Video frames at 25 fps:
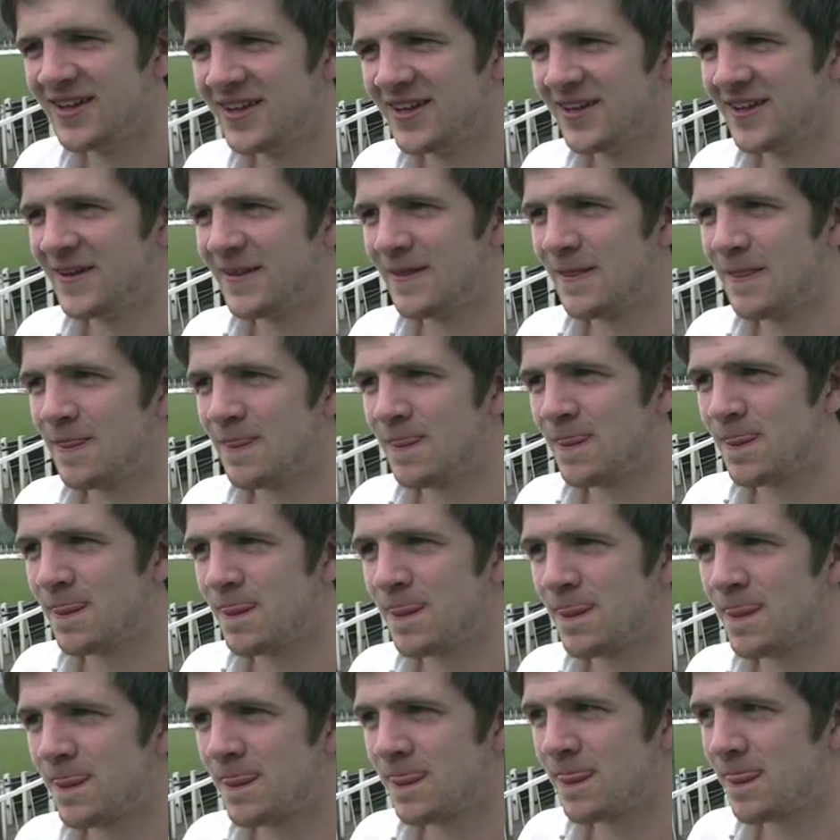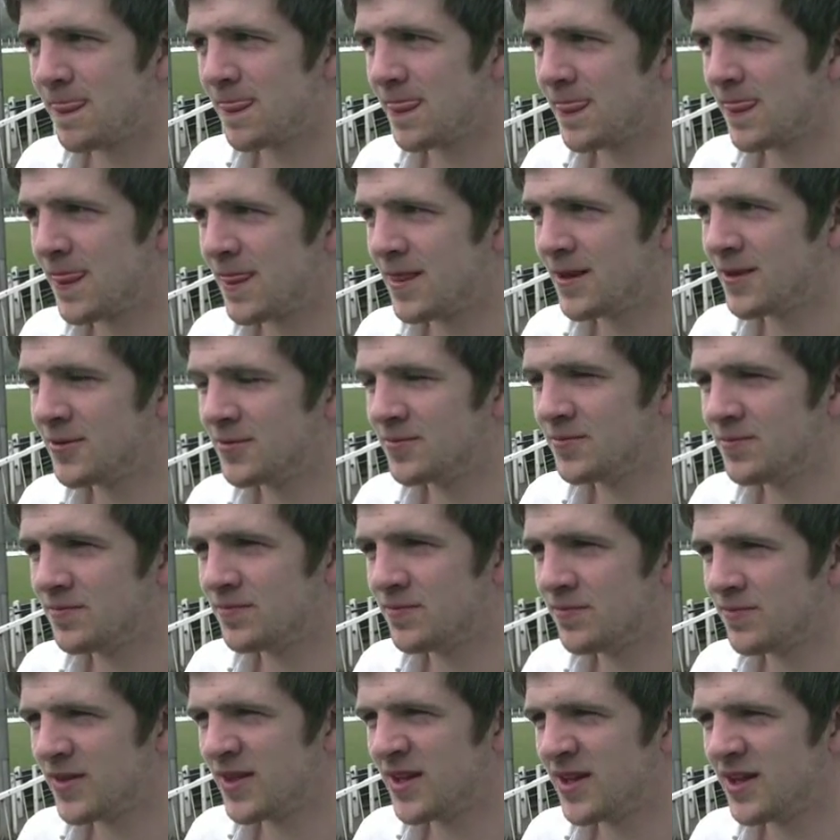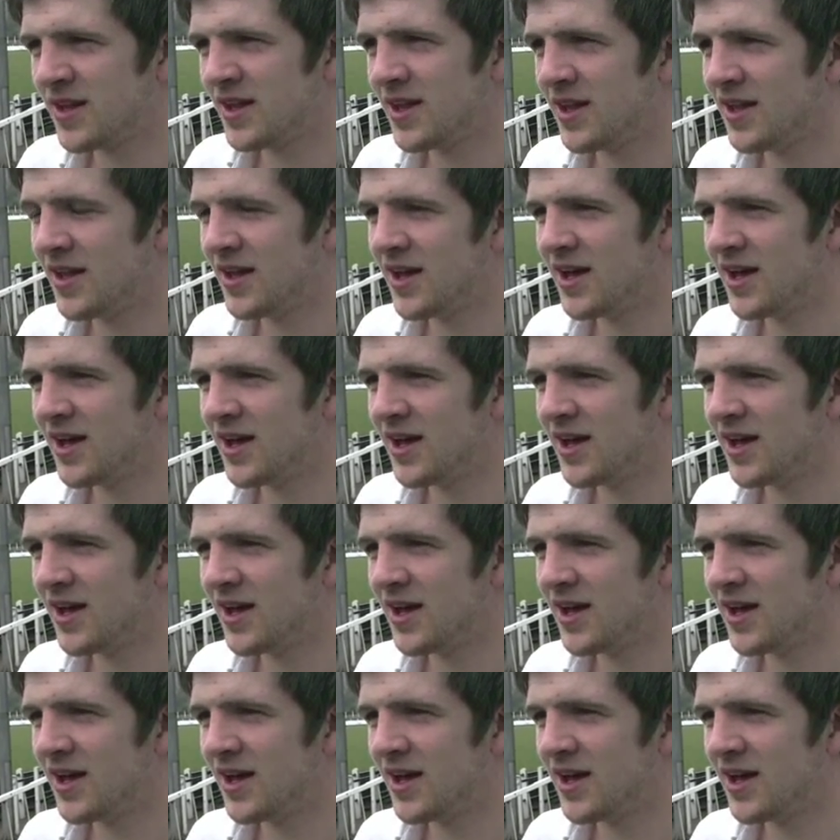Is he a strong Englishman? I'm not. Is he?